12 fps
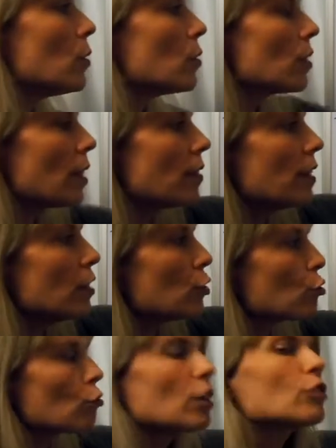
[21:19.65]
no, that these
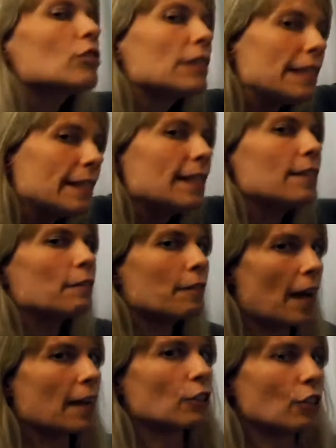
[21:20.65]
structurally did in
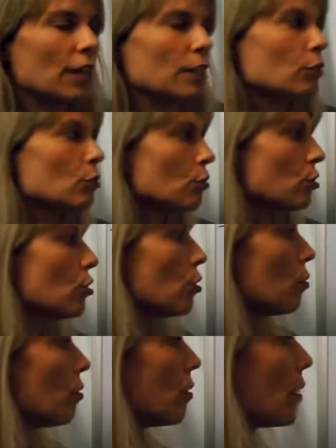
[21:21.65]
fact change, so just
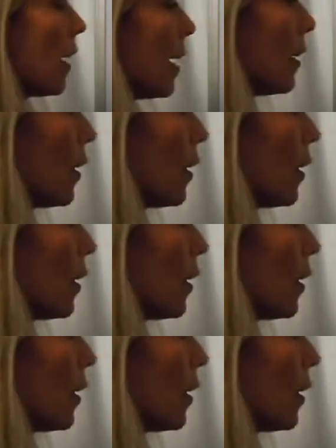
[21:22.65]
don't get